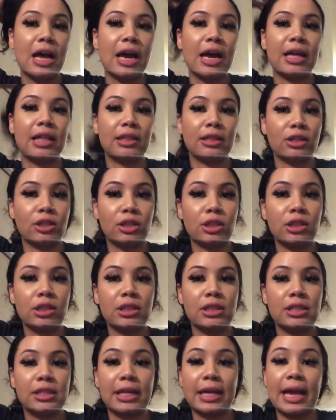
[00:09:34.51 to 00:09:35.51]
I
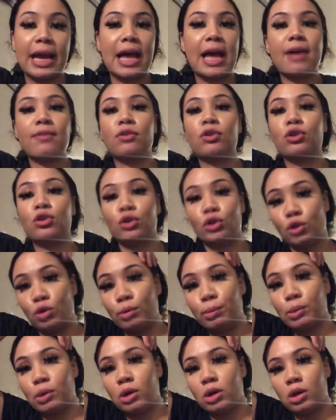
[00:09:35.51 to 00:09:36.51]
literally, like, I have on
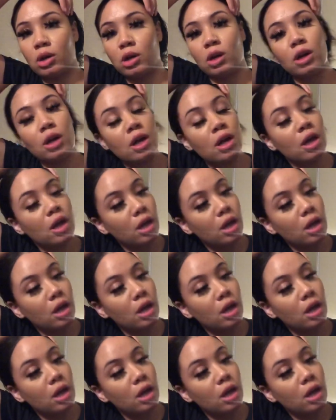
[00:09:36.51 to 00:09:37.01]
no bra.